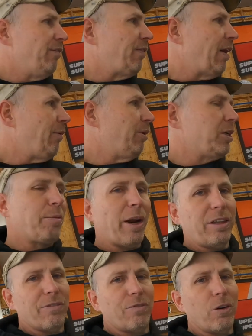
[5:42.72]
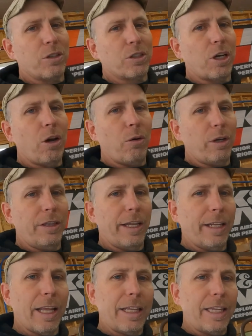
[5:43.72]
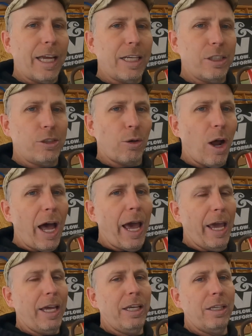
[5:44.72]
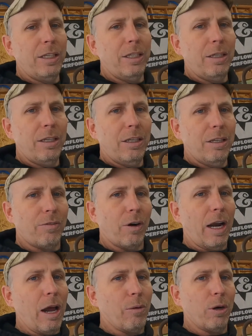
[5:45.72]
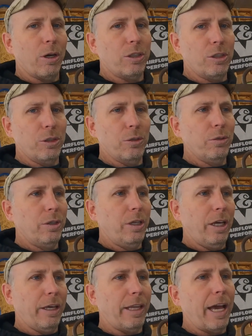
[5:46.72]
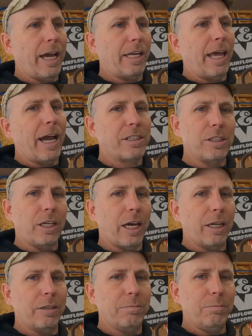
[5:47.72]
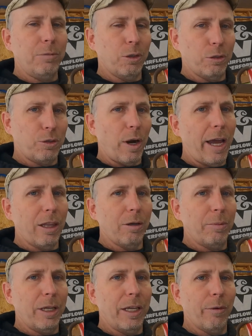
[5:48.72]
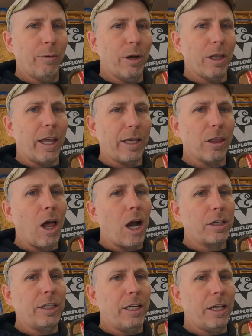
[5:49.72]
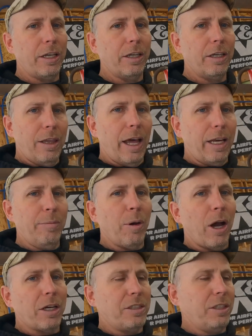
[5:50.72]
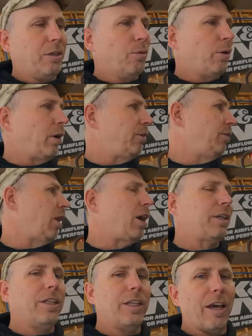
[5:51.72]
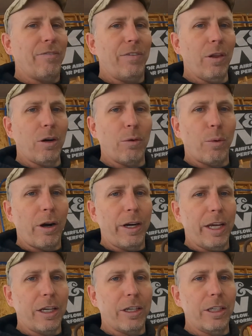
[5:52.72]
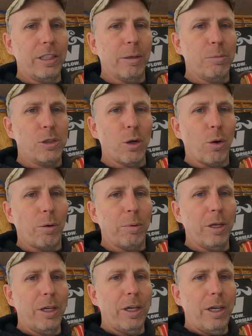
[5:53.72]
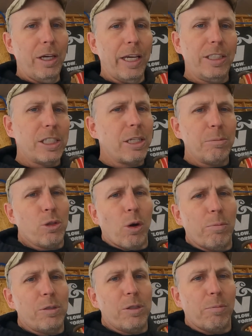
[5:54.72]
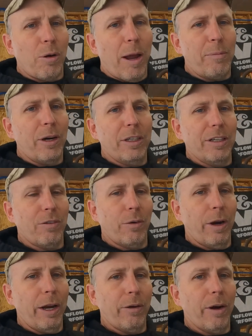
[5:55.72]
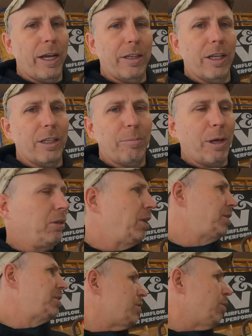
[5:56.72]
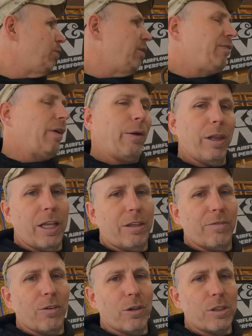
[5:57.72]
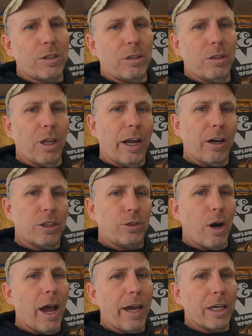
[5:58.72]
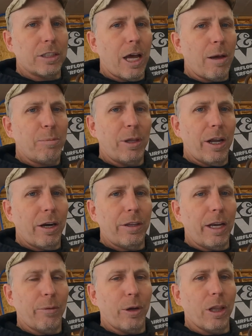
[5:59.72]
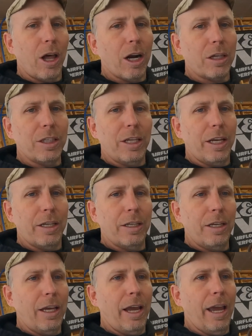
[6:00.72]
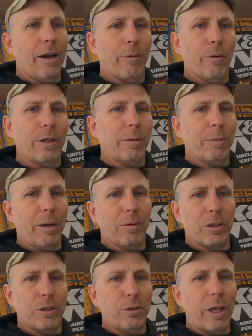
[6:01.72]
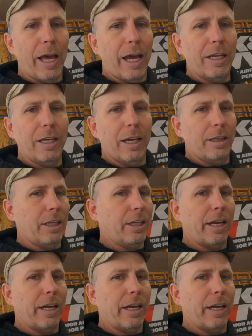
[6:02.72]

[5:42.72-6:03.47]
if I would have sprayed the first coat and then let that dry for an hour or two, and that actually kind of, you know, dry a little bit, it would have like locked in that epoxy to where, or locked in that filler to where it couldn't absorb. It just absorbs the primer at a different rate, right, than the metal does. So if I would have let the first layer dry on top of there, then it would have locked it in, and it wouldn't have been able to do that, and then